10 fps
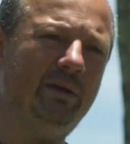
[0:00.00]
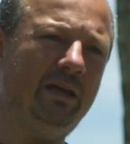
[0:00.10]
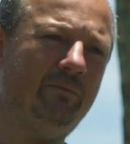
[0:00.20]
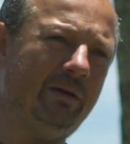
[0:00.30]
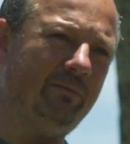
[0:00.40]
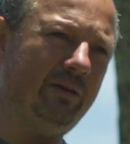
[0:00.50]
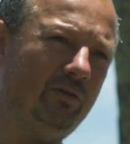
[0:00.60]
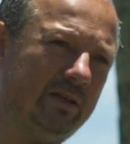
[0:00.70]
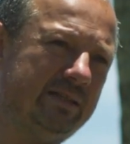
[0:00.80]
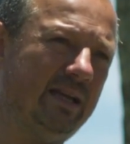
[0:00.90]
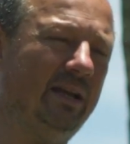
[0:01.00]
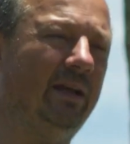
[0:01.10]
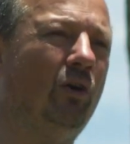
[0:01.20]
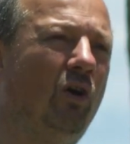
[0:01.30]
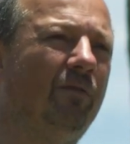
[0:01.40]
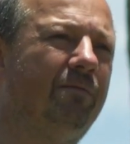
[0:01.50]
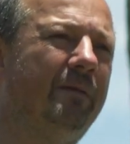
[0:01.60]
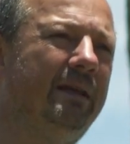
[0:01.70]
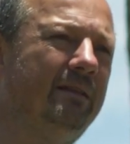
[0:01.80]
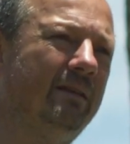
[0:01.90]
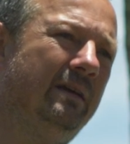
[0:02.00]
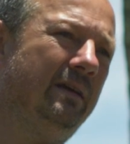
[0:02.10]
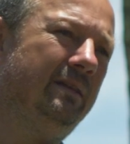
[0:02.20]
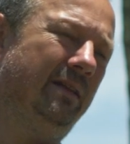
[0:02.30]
to be when you are sailing off wind,